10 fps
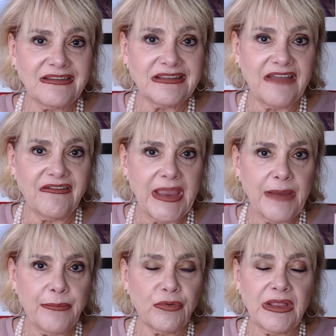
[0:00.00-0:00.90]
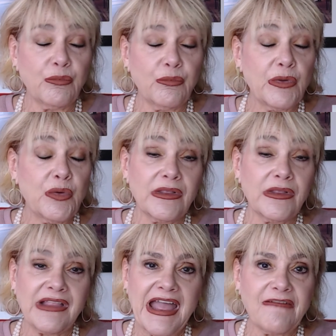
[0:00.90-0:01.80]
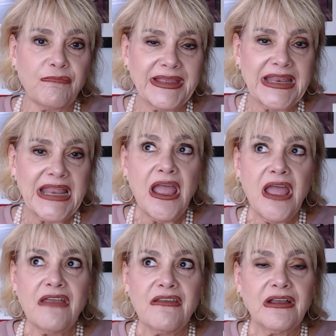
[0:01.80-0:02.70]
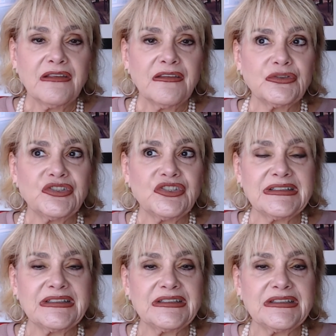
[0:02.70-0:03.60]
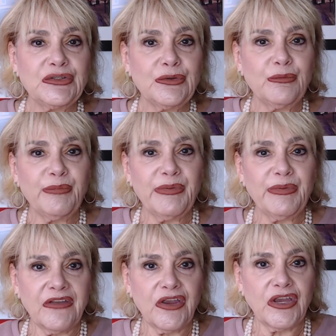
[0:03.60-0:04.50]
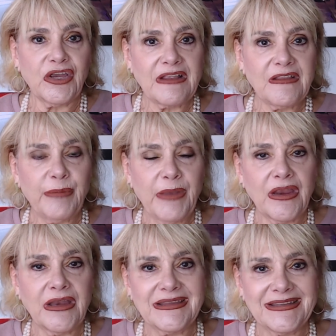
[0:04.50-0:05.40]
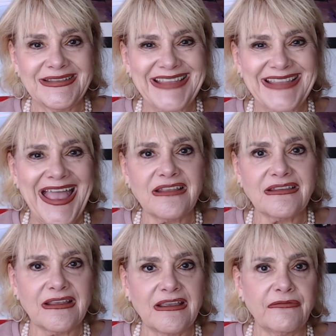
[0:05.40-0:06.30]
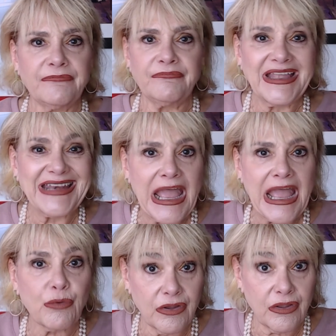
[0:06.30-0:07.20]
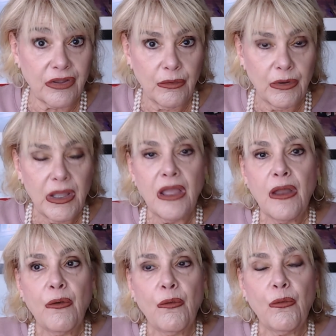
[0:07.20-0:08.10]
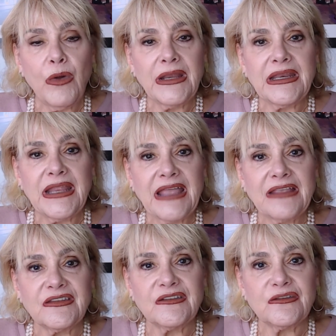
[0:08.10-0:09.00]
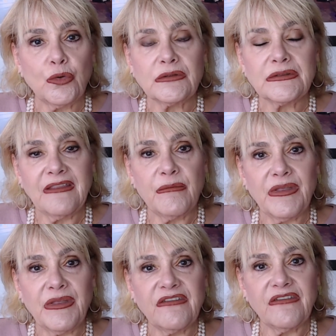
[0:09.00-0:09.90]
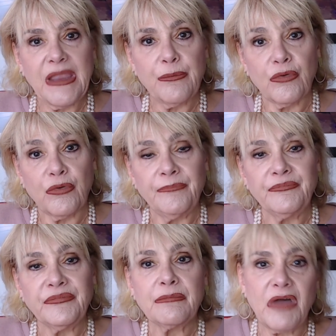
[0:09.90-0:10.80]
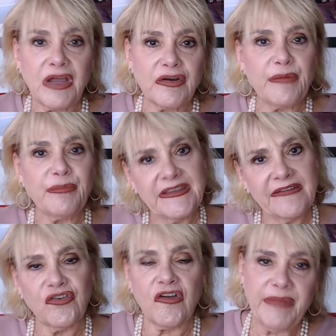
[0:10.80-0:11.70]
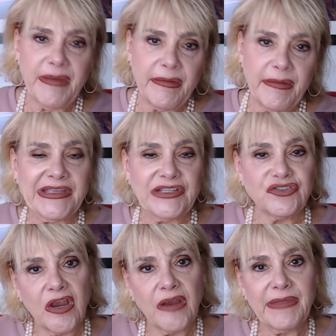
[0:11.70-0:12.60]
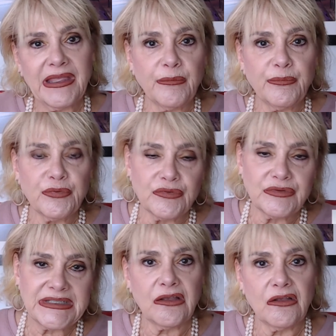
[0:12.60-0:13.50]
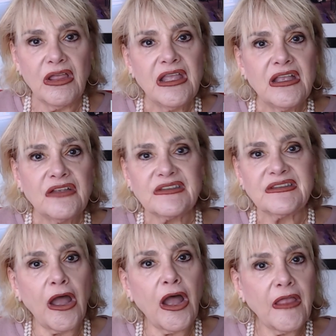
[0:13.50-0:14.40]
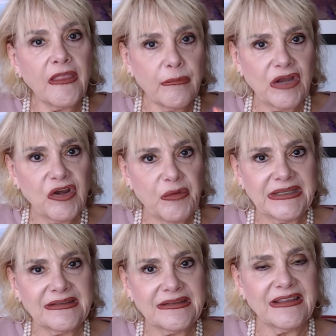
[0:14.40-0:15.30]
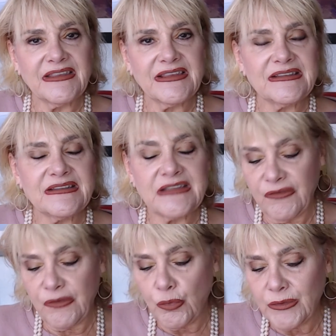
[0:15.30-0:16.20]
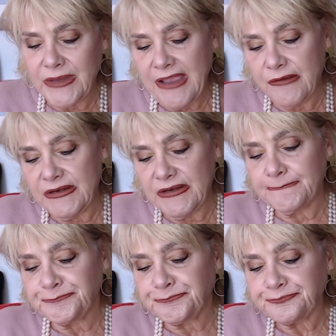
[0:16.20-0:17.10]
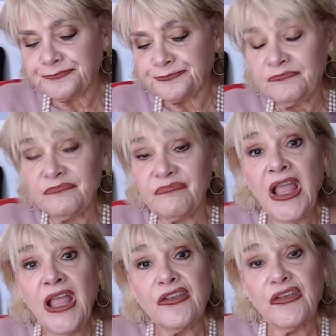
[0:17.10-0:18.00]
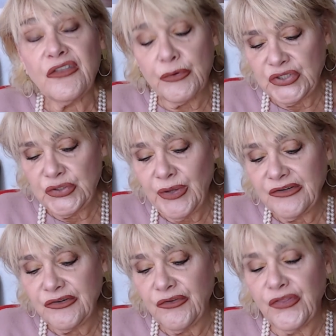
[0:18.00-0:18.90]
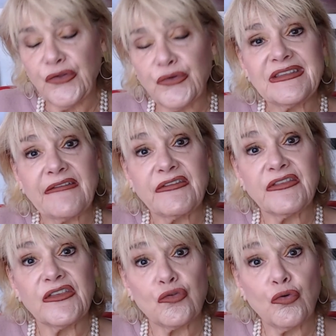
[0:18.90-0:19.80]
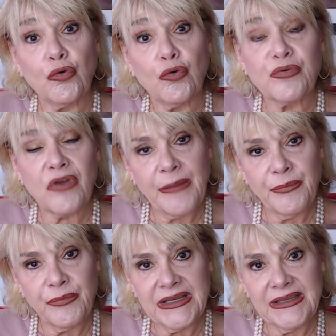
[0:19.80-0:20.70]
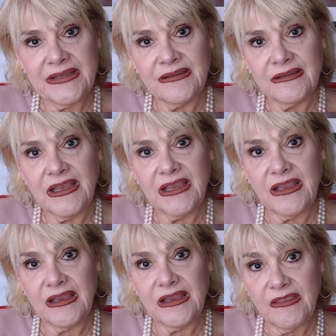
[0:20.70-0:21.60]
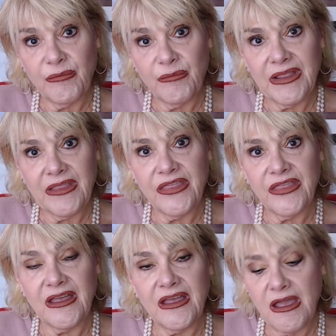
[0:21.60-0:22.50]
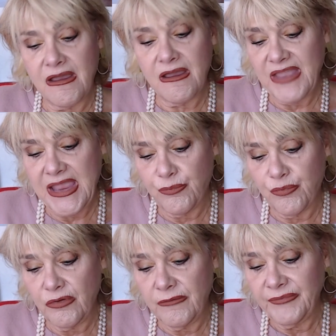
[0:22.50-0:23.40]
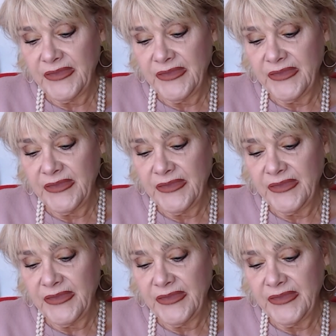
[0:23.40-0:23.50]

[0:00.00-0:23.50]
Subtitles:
day of April and we will have more, but so just to be very transparent, this is as of an hour ago what has sold in the month of April. Monterey, Pacific Grove, Pebble Beach, Carmel, Prunedale, just on the Monterey Peninsula. This is not the whole county. So there were 237 sold properties in the month of April,